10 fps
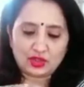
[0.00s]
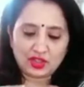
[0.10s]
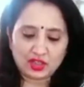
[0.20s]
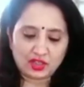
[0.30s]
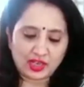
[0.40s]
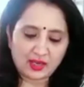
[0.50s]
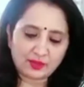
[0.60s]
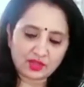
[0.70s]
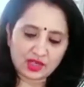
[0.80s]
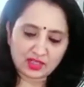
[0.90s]
here I am
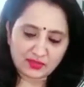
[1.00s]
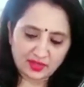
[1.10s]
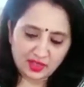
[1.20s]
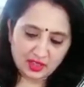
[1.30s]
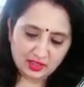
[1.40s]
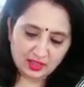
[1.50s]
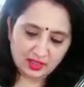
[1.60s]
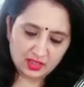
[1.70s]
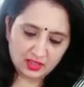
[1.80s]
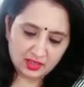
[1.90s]
transferring the
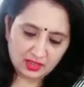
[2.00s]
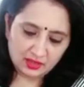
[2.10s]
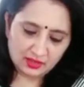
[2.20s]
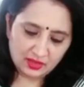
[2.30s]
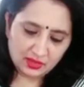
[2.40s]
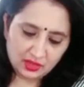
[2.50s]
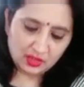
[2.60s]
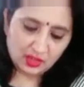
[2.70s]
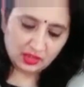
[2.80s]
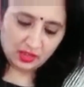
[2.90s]
contents
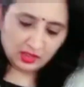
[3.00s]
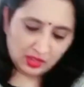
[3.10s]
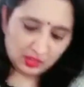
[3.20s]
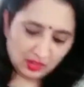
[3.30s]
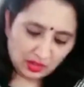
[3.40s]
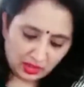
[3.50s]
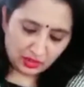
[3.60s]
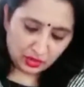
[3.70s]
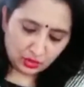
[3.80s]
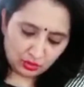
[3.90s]

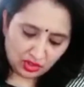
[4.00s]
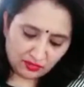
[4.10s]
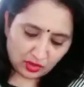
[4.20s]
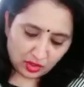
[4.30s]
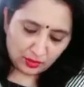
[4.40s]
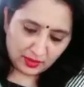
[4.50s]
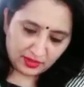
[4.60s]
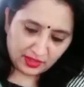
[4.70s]
into a volumetric